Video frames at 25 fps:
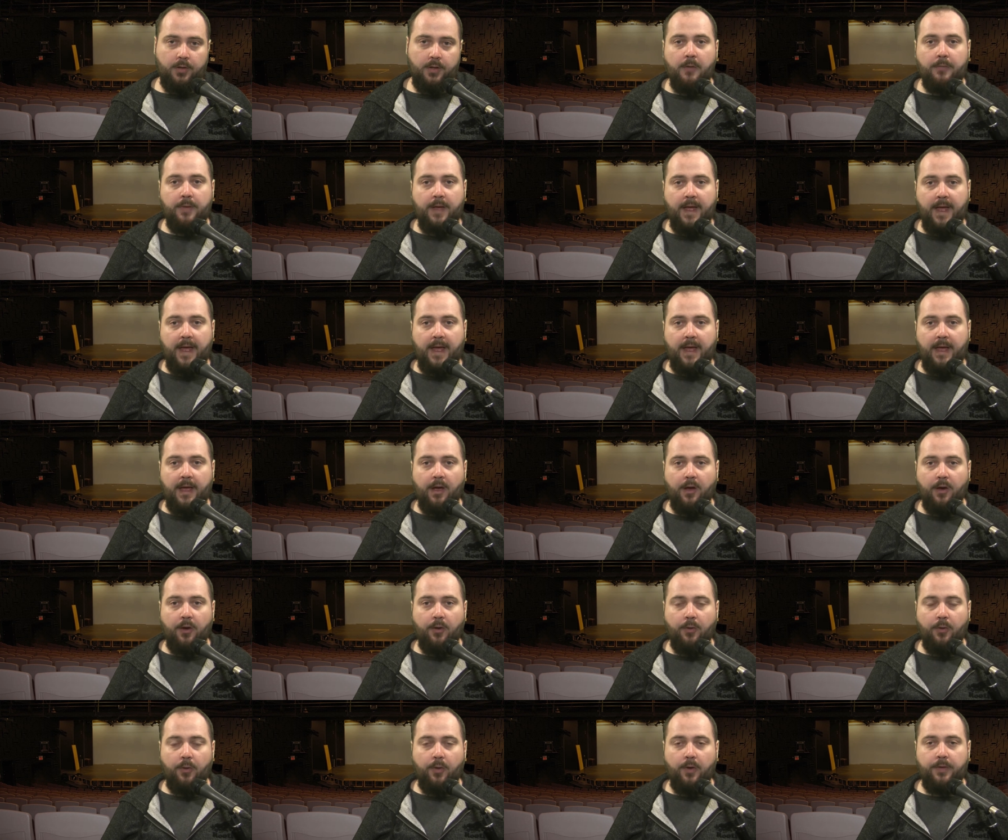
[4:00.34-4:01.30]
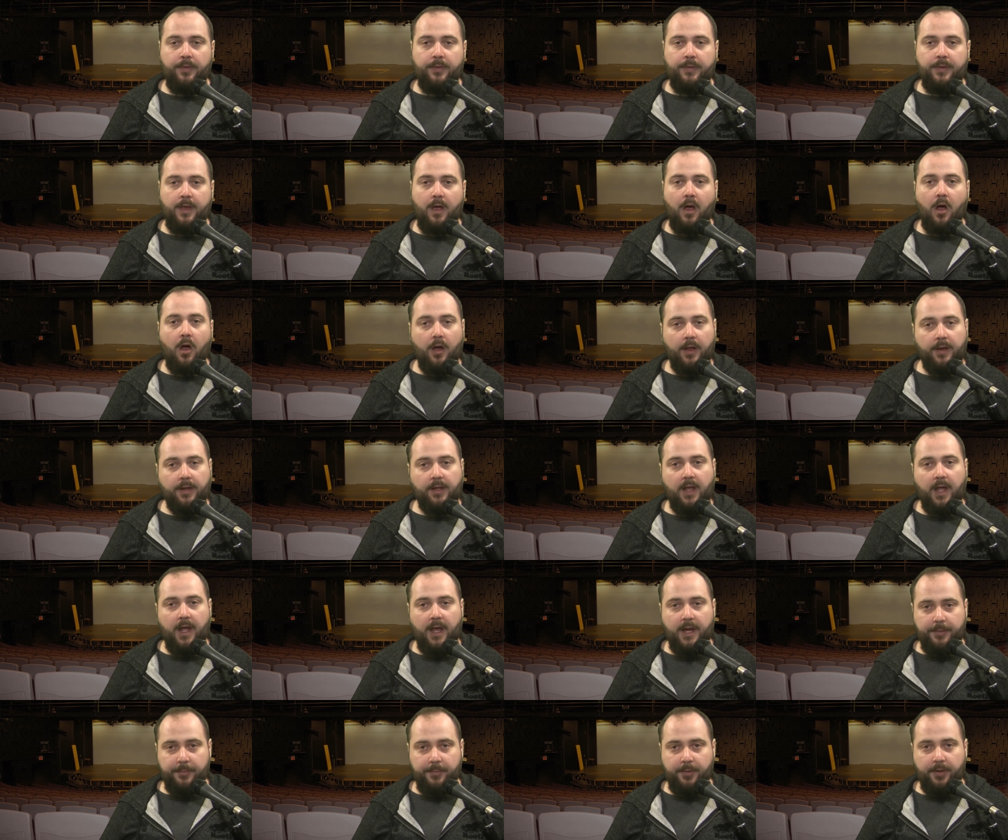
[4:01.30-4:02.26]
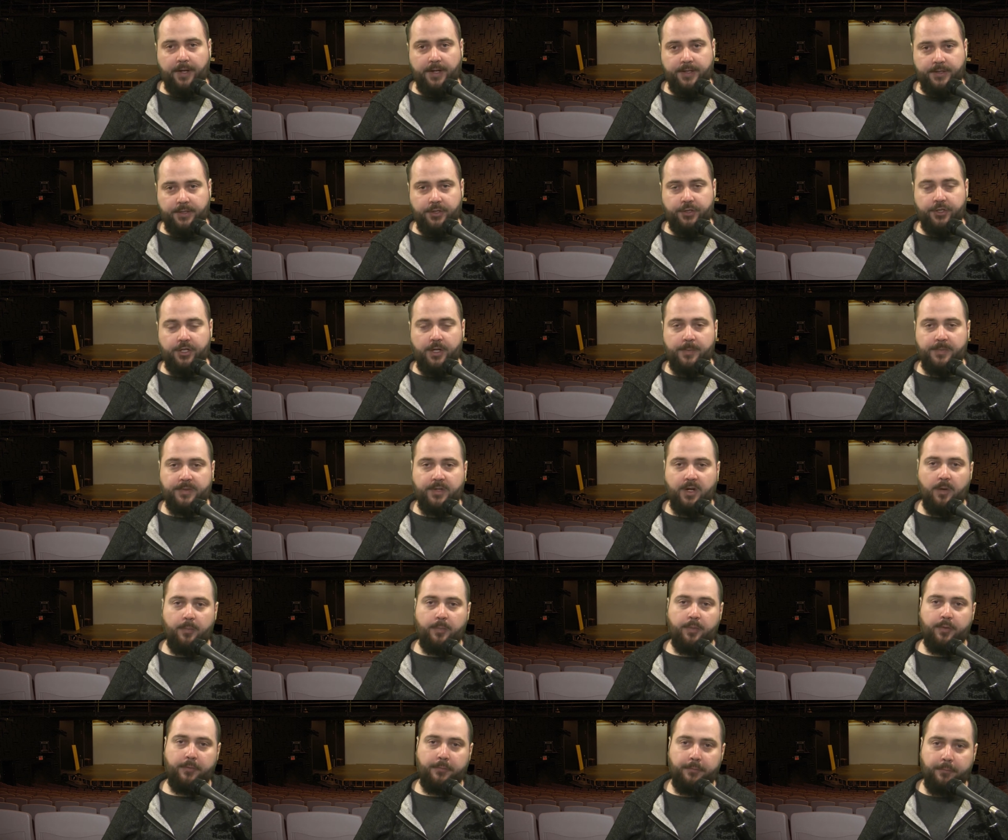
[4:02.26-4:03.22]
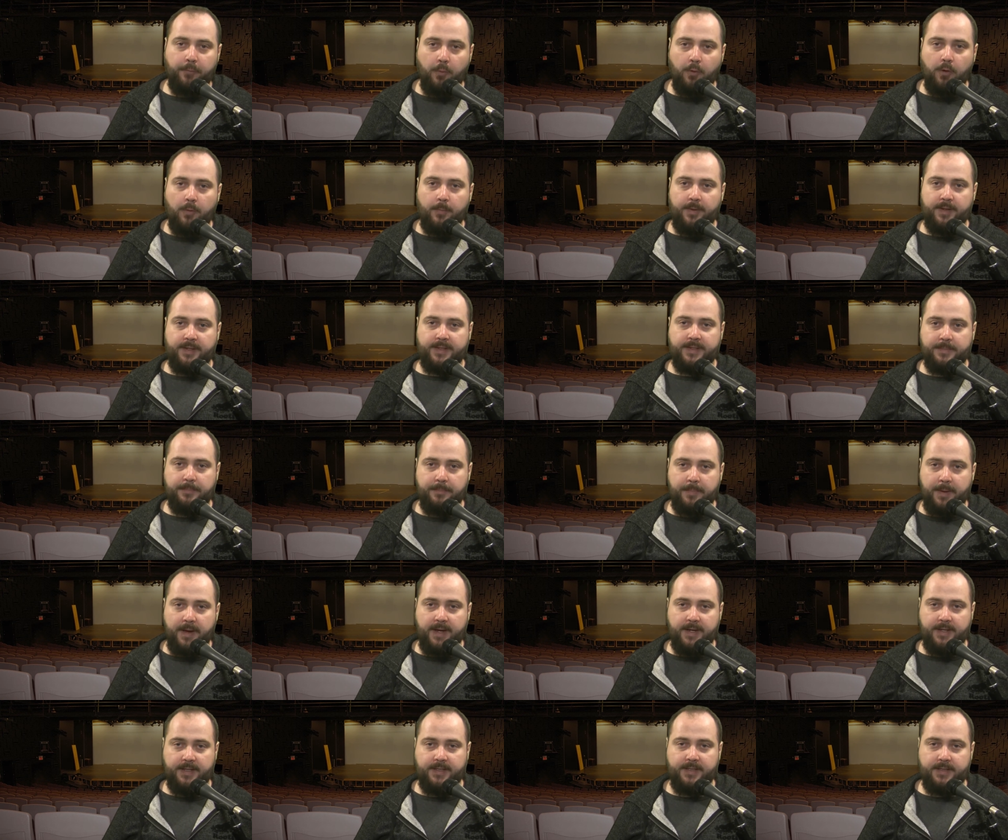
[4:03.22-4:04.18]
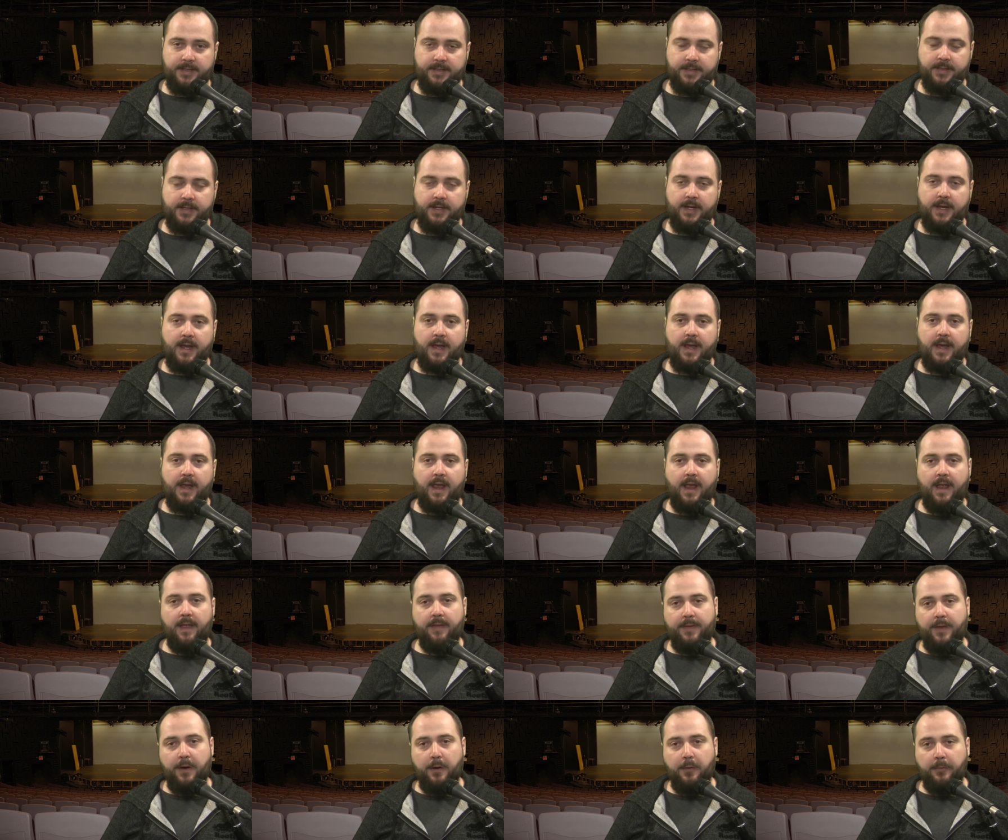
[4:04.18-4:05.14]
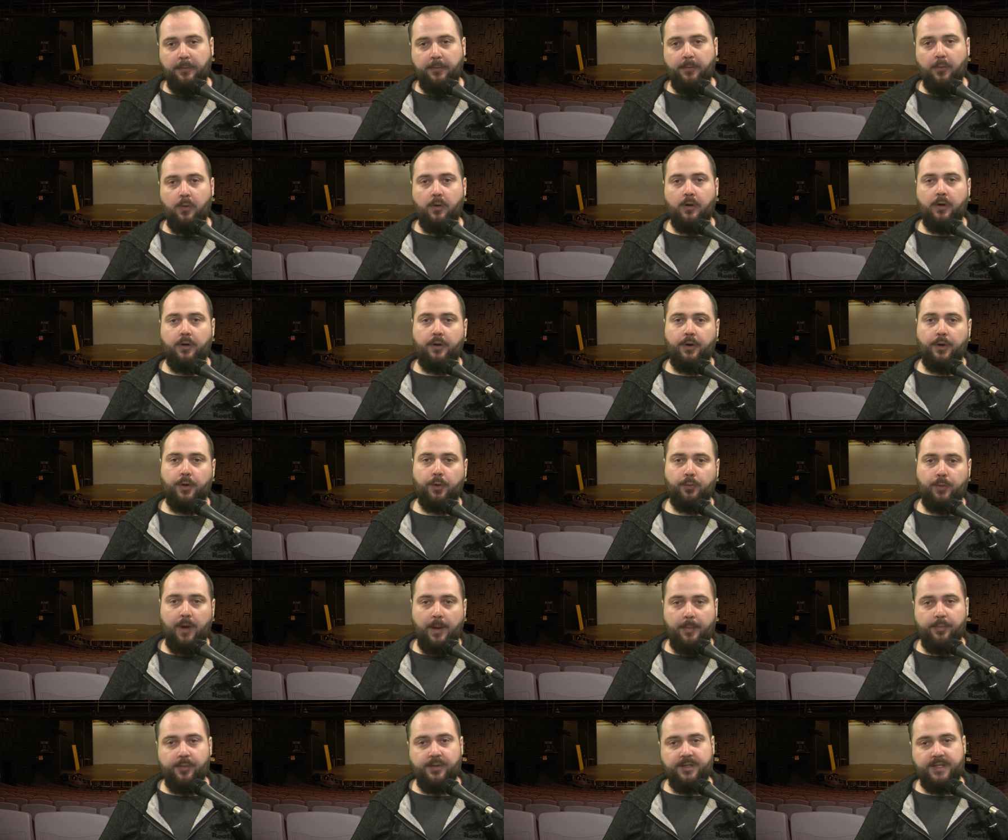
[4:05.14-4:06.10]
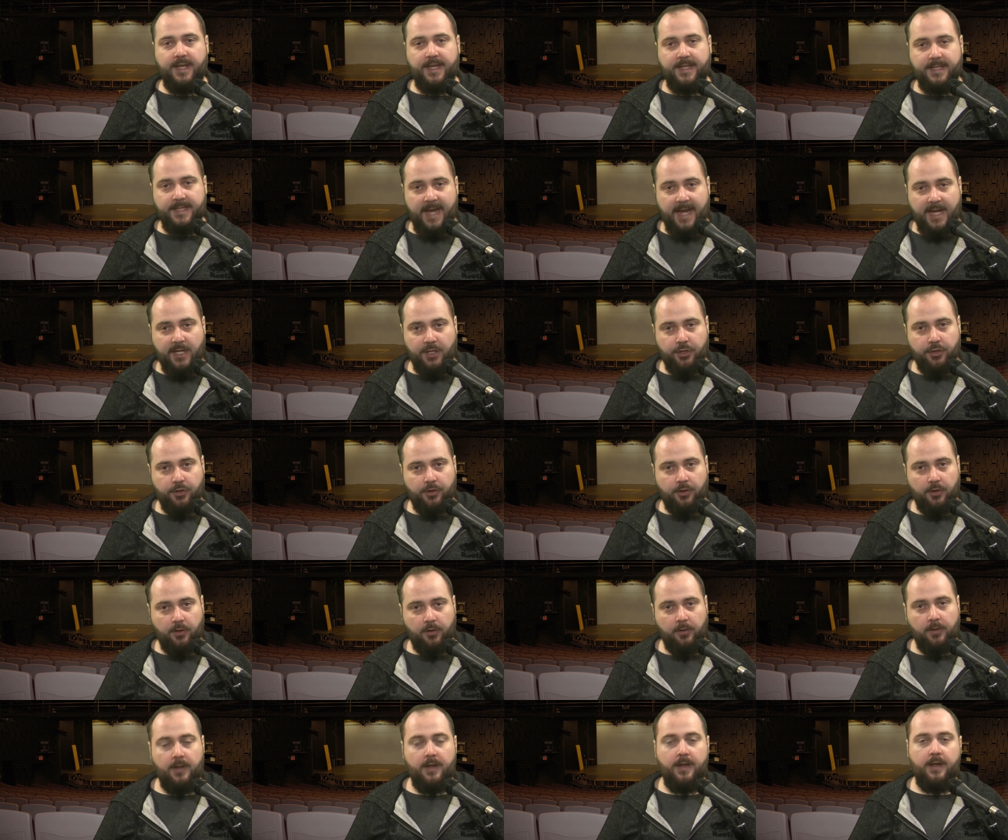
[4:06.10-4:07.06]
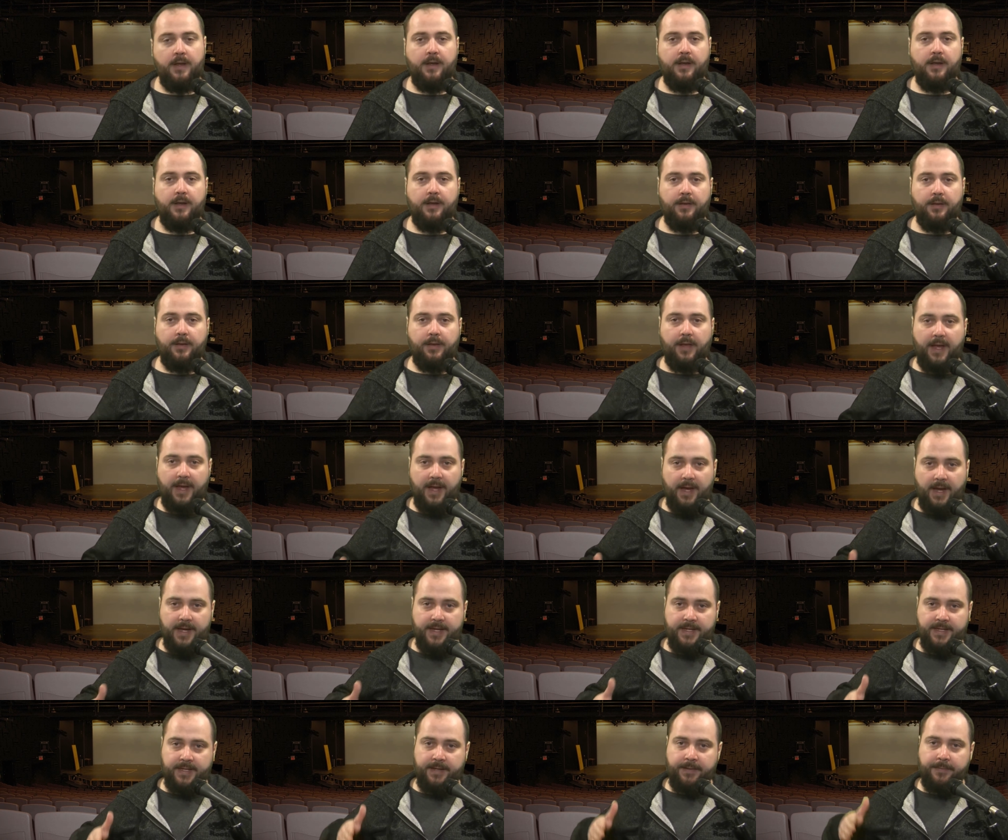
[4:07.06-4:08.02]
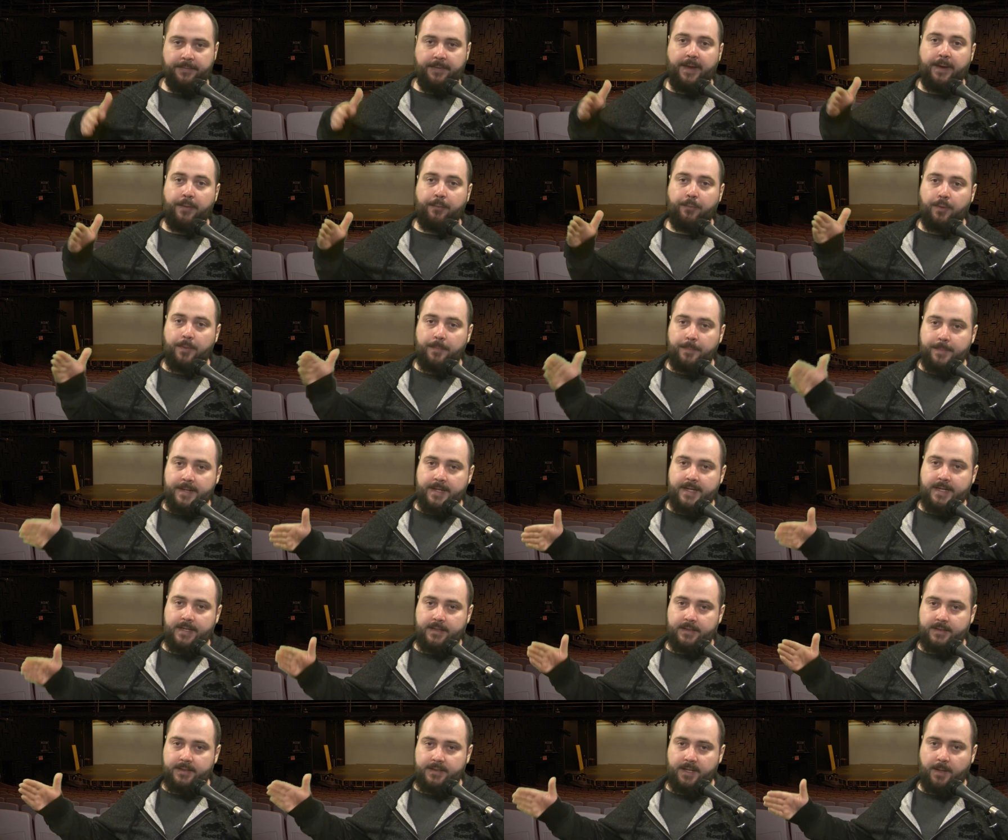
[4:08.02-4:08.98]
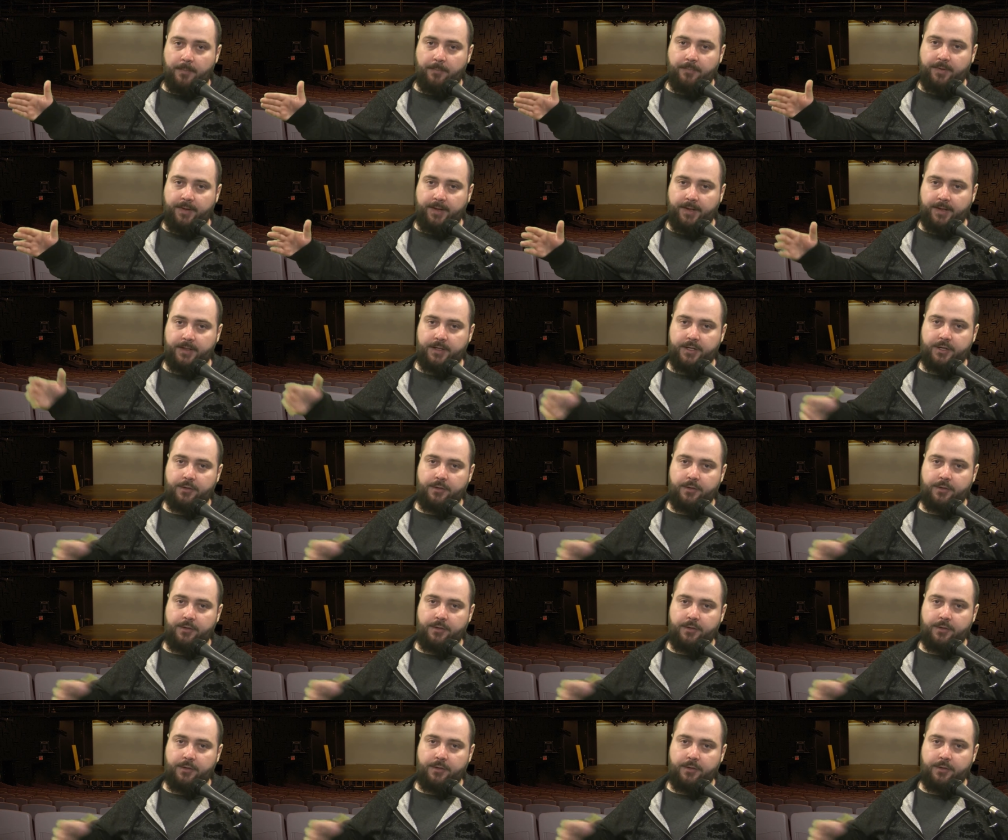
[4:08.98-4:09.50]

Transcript: of how online relationships are performance based and therefore representational, i.e., they repeat something.